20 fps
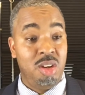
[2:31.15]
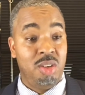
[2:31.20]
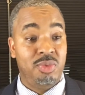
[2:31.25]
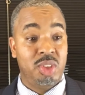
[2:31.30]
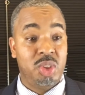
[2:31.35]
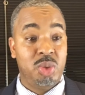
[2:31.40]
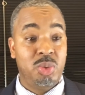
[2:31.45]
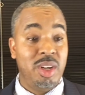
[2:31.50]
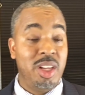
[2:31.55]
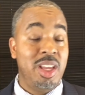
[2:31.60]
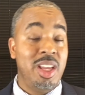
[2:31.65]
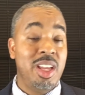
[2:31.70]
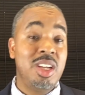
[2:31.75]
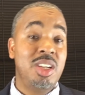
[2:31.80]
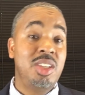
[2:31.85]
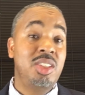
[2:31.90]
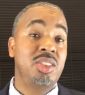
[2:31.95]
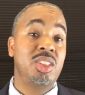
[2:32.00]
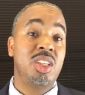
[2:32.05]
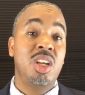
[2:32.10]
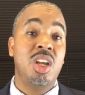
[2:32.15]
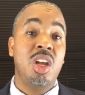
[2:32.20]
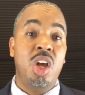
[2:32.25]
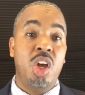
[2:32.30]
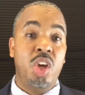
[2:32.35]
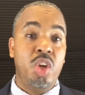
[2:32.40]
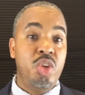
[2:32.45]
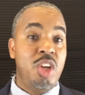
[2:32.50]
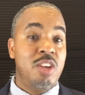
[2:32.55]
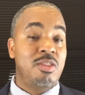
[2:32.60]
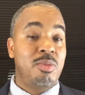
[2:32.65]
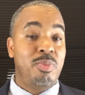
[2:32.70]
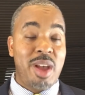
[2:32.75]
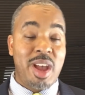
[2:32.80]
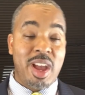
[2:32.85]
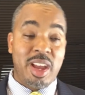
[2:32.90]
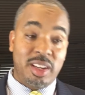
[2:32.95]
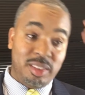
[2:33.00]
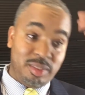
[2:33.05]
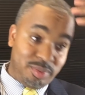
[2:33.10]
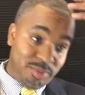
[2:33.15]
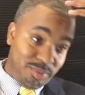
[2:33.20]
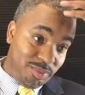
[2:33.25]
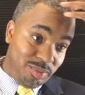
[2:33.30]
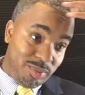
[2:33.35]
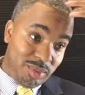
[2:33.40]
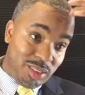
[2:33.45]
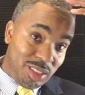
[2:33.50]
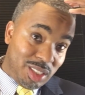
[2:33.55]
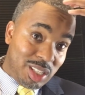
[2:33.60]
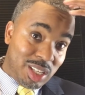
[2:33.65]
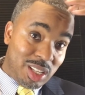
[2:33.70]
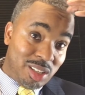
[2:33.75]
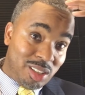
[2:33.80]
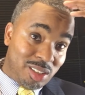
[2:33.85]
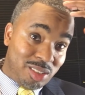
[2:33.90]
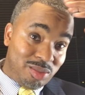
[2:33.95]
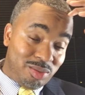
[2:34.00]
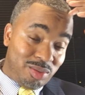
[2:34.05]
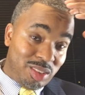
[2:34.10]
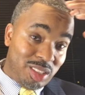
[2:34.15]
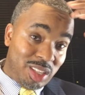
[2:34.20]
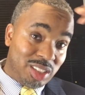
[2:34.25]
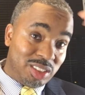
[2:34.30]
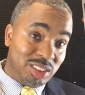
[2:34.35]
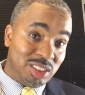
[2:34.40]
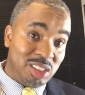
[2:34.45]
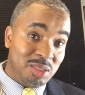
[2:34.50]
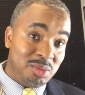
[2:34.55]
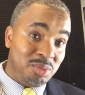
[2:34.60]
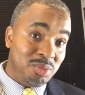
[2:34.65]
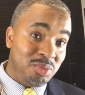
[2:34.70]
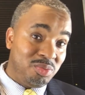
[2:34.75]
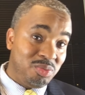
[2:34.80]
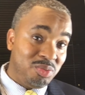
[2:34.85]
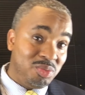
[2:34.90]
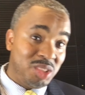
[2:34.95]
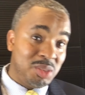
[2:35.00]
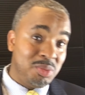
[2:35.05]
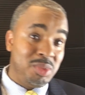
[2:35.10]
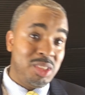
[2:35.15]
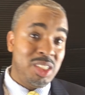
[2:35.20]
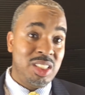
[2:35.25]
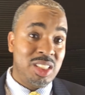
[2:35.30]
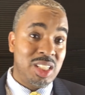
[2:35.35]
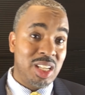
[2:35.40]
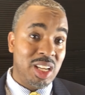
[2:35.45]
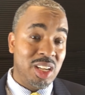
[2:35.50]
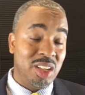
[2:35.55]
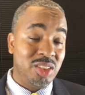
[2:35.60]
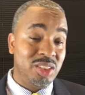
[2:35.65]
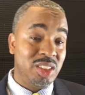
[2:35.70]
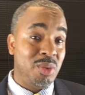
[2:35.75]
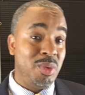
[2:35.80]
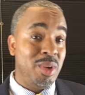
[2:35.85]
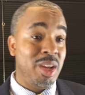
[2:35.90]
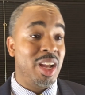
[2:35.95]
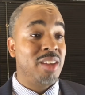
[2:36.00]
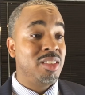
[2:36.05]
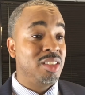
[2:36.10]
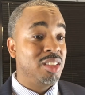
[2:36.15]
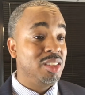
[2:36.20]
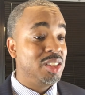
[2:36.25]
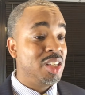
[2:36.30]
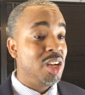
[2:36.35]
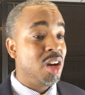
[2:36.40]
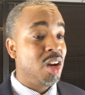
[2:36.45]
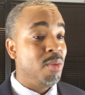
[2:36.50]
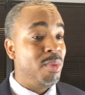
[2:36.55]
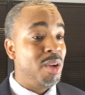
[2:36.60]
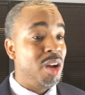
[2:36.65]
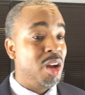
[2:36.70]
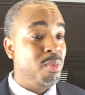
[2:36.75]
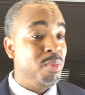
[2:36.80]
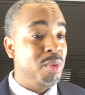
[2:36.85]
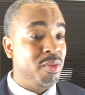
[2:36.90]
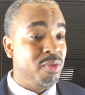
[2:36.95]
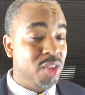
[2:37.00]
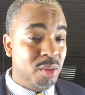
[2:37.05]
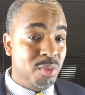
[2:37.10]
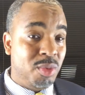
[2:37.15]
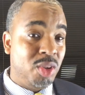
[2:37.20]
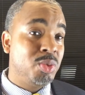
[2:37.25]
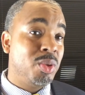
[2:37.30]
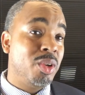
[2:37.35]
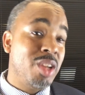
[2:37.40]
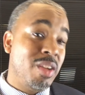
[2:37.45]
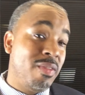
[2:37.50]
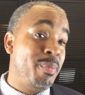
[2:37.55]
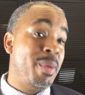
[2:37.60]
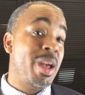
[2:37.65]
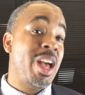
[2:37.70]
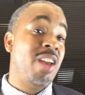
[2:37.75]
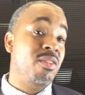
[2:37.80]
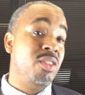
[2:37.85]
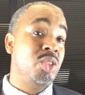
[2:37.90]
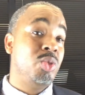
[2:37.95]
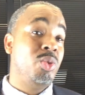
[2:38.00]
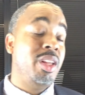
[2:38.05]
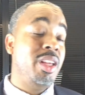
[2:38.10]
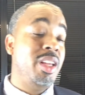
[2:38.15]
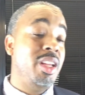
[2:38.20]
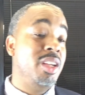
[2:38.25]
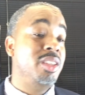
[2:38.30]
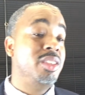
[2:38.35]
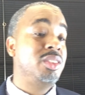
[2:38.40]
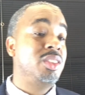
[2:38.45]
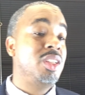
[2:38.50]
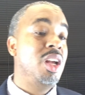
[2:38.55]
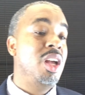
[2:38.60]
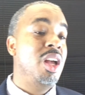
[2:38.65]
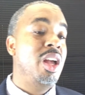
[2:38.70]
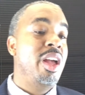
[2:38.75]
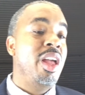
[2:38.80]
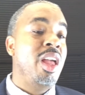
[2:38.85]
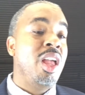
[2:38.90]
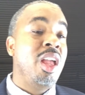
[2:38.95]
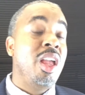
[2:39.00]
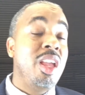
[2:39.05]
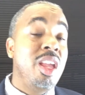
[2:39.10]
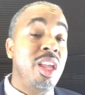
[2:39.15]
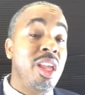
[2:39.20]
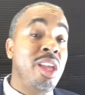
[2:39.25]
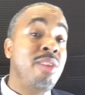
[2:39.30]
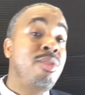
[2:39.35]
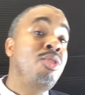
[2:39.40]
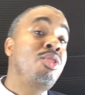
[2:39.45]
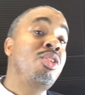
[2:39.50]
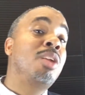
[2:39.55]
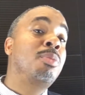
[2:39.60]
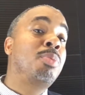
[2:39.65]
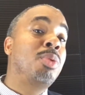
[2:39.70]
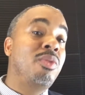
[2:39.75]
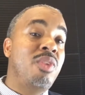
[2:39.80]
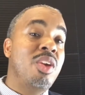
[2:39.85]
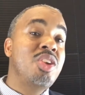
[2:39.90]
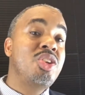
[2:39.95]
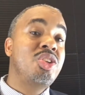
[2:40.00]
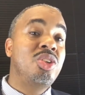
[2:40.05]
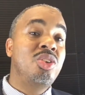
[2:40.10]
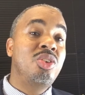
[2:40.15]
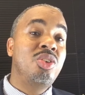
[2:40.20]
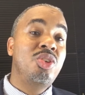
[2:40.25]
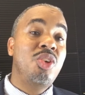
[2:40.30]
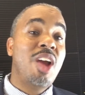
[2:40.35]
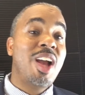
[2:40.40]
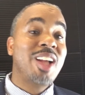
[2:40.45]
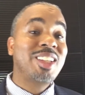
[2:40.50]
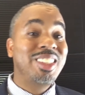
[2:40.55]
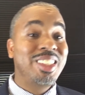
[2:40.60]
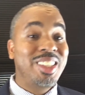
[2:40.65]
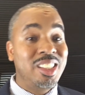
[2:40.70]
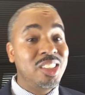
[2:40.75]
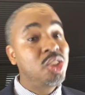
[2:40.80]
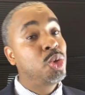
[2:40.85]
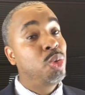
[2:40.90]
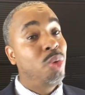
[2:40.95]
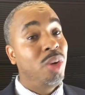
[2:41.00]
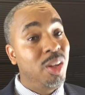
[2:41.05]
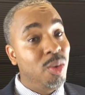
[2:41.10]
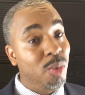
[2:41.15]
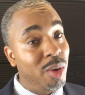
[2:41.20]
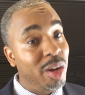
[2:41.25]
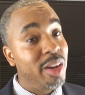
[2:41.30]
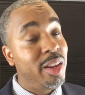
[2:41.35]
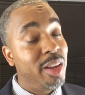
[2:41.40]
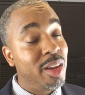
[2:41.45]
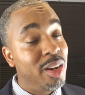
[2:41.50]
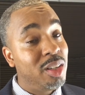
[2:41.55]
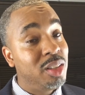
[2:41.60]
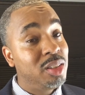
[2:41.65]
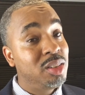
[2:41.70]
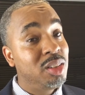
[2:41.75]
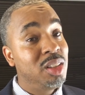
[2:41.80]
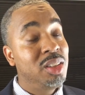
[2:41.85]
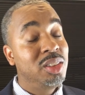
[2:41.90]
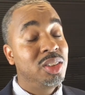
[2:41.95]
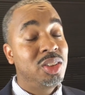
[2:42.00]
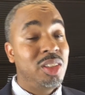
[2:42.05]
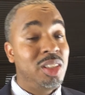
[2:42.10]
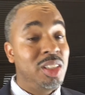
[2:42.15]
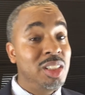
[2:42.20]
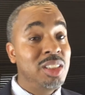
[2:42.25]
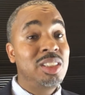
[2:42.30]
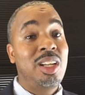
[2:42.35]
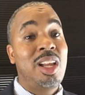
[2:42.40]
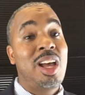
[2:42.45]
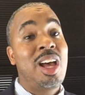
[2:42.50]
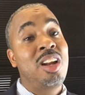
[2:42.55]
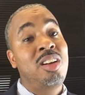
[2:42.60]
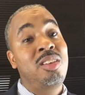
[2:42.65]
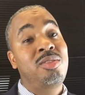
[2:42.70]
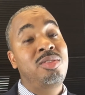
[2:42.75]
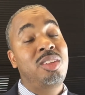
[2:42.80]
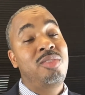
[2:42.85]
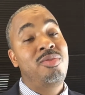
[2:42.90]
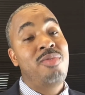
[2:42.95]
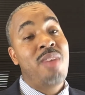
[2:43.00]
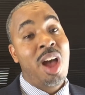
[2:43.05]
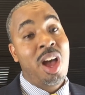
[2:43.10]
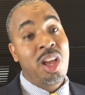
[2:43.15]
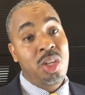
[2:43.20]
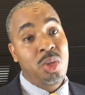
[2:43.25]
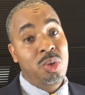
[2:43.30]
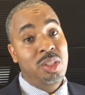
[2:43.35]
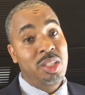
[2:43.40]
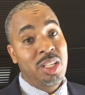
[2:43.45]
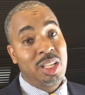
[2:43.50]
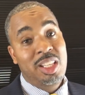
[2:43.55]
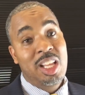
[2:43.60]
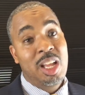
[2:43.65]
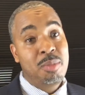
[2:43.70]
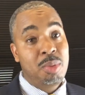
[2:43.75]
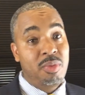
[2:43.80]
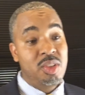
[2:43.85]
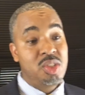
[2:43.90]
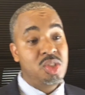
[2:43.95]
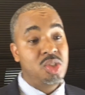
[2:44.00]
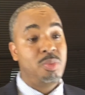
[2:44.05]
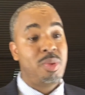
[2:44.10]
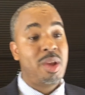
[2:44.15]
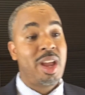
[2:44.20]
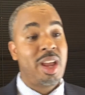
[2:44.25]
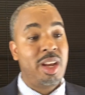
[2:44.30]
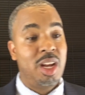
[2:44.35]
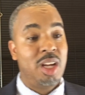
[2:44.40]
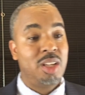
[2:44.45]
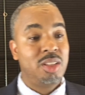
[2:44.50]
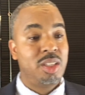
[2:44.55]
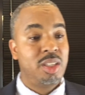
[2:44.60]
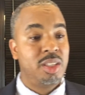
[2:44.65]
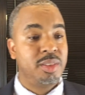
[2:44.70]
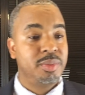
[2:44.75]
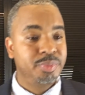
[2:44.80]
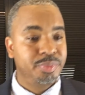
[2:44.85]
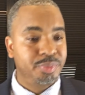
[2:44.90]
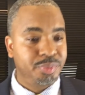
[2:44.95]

for 20 years, you have a patent. There's some details that we have to talk about, but for the most part, you have a patent for 20 years. If you did a provisional, you actually get 21 years. So there is a lot of value in getting that provisional patent out there.